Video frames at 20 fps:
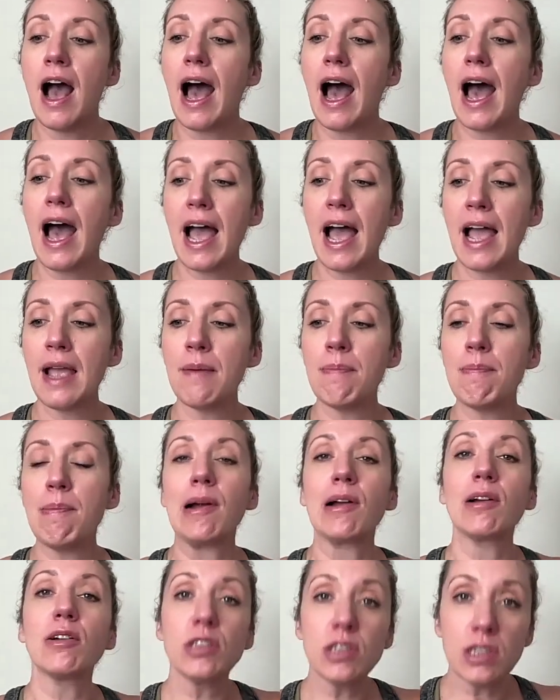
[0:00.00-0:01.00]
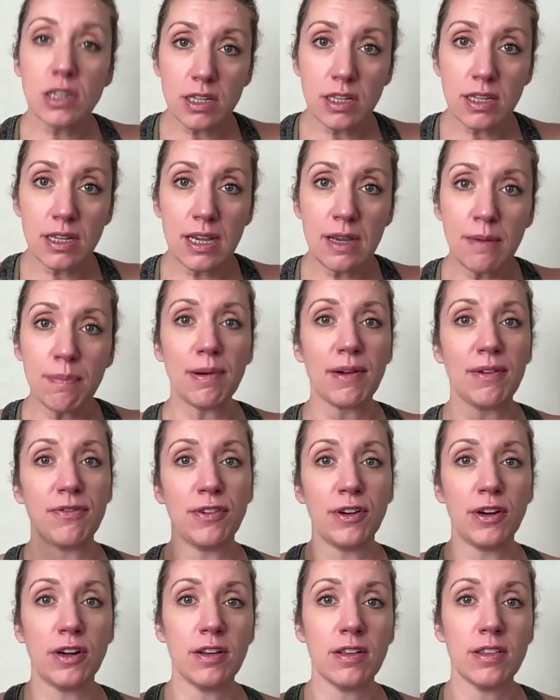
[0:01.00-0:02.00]
I personally
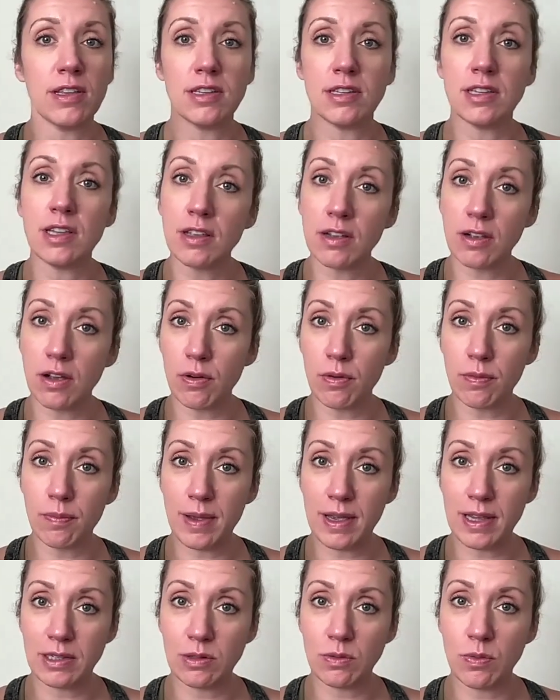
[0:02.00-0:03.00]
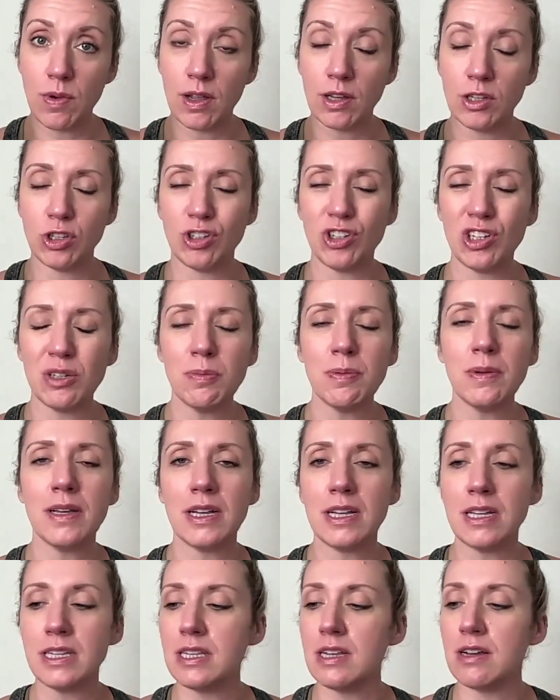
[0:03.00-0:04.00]
prefer the silicone based ones just
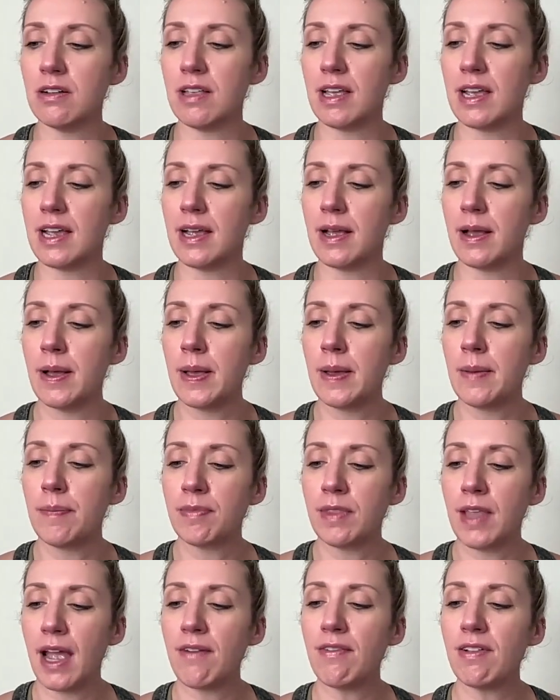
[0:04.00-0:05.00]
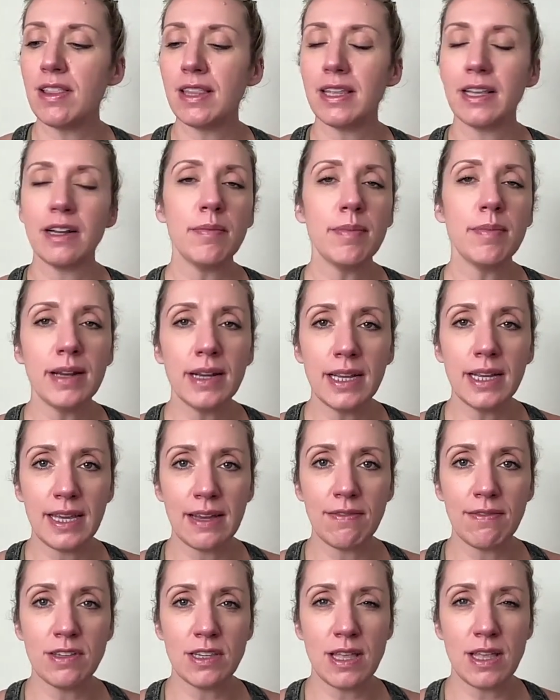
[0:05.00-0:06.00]
because they're like, they have a little bit of
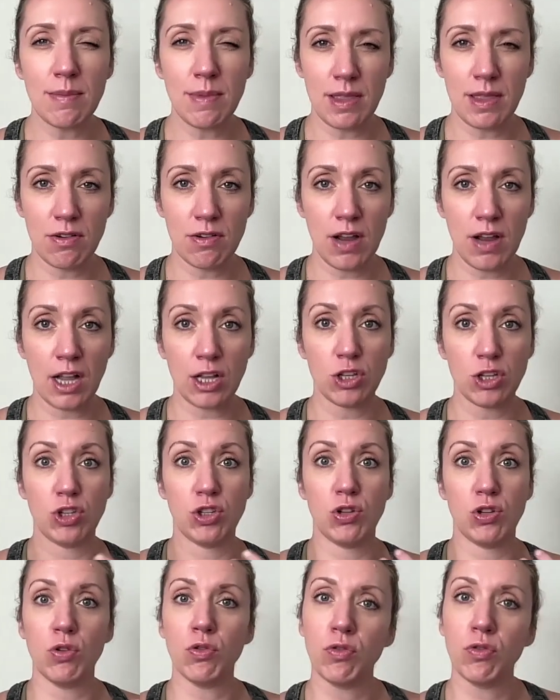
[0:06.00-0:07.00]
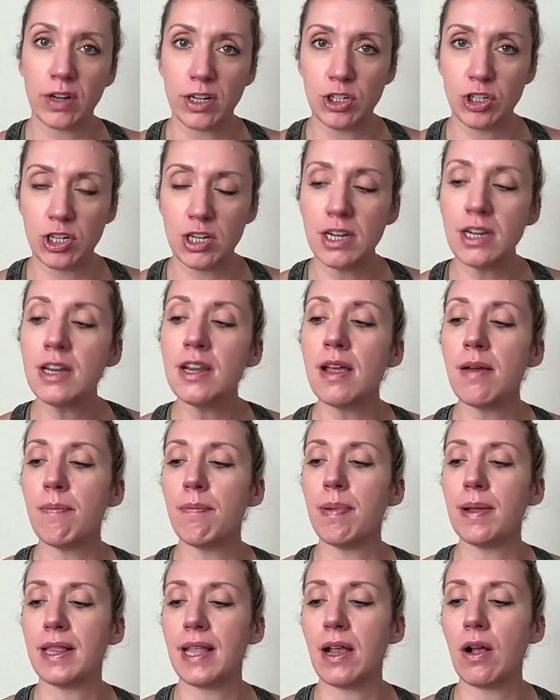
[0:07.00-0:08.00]
give to them and they're not so rigid,
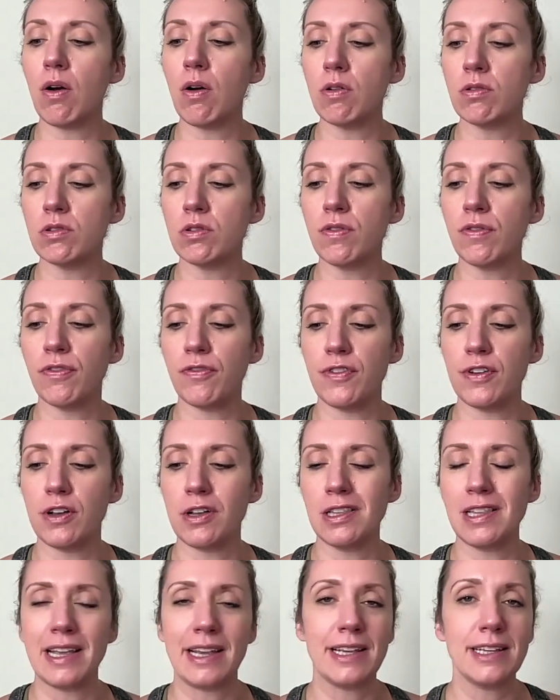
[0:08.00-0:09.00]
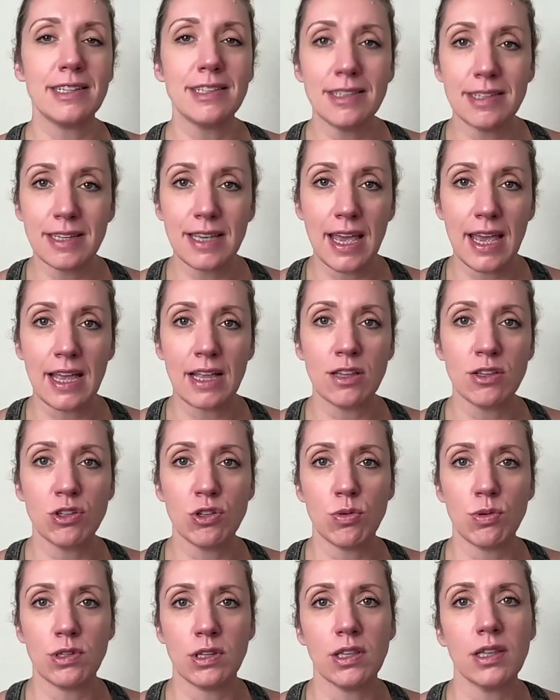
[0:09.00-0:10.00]
but they also feel like skin,
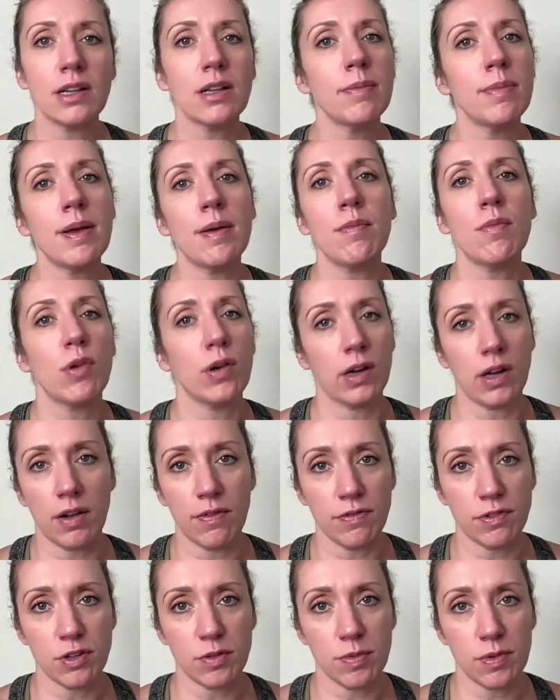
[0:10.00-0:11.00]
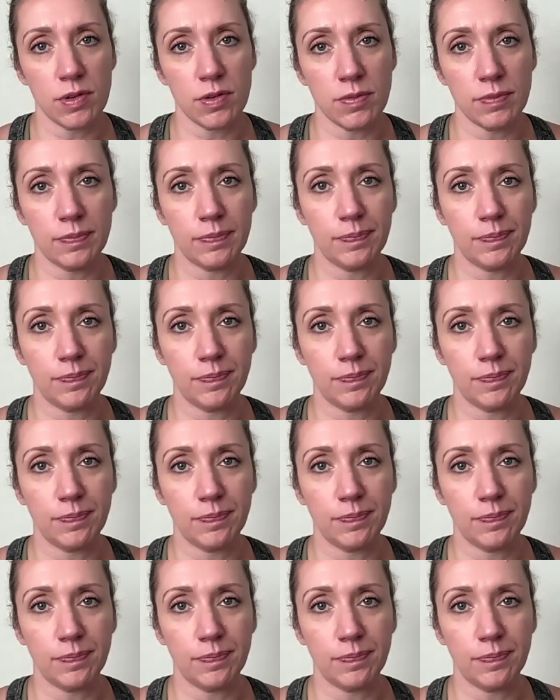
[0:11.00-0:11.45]
so it's a little bit more comfortable.